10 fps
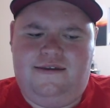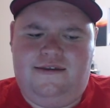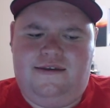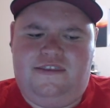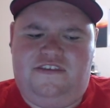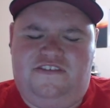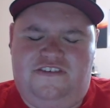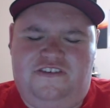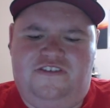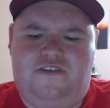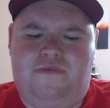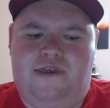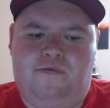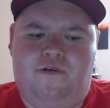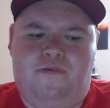the system
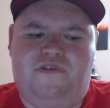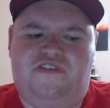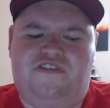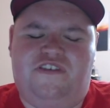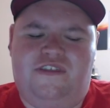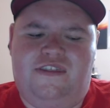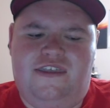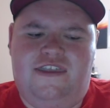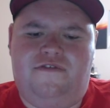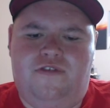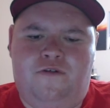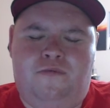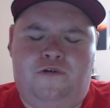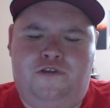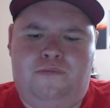that promises to leave
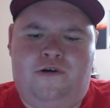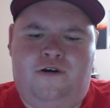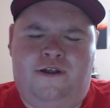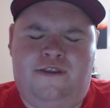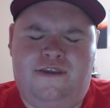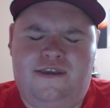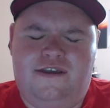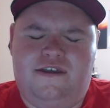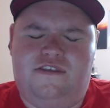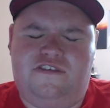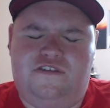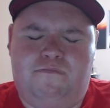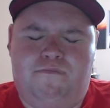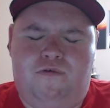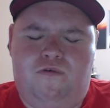nobody behind, the
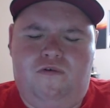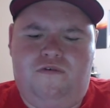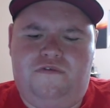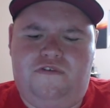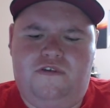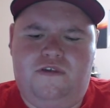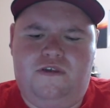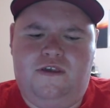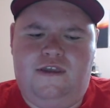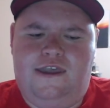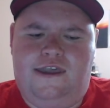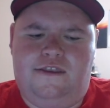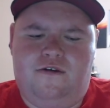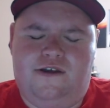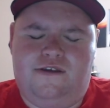support,
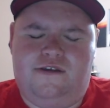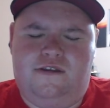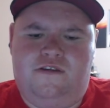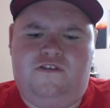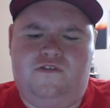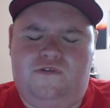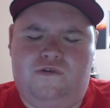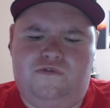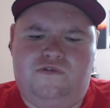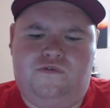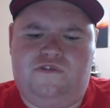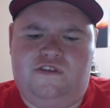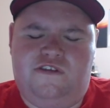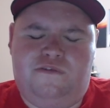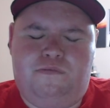and I interview and talk to
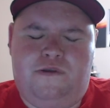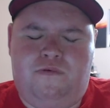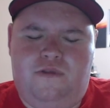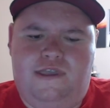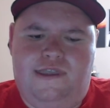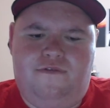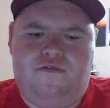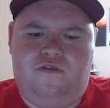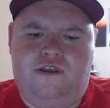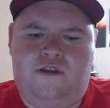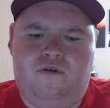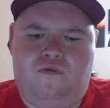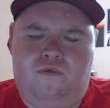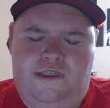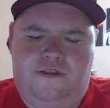these people every
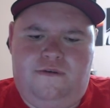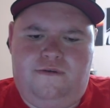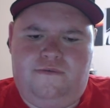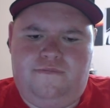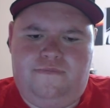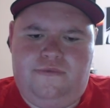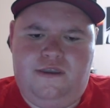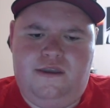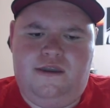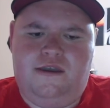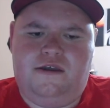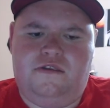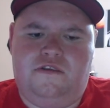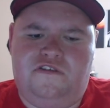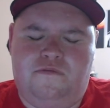week,
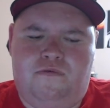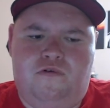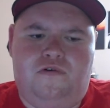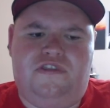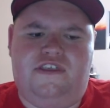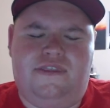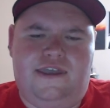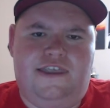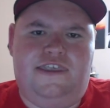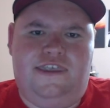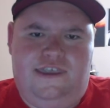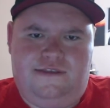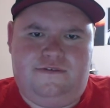the support that they get